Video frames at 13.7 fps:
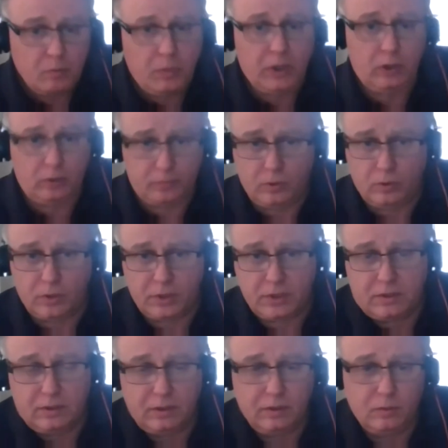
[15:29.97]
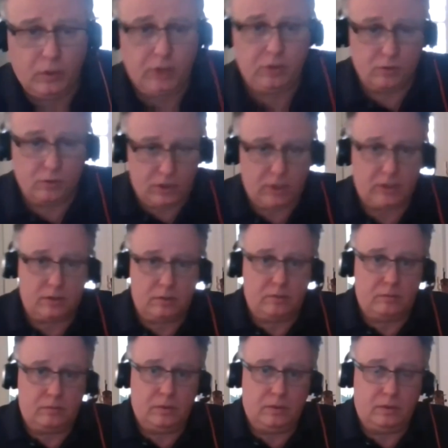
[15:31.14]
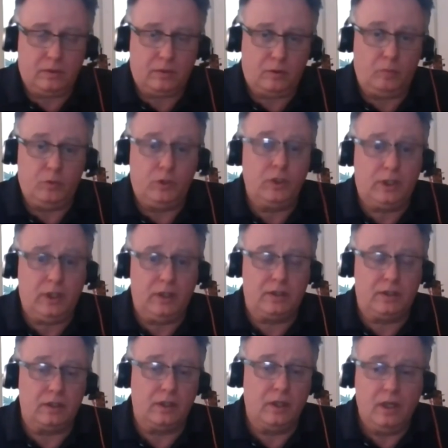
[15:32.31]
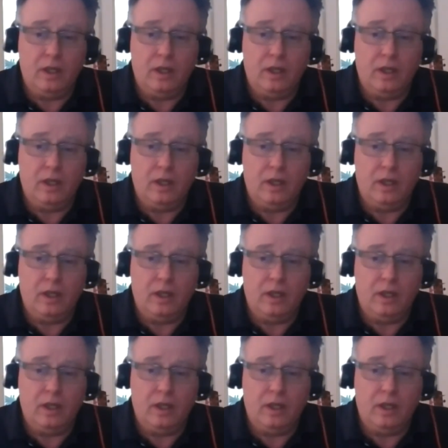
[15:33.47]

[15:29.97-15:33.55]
But of course, when you're just uh, communicating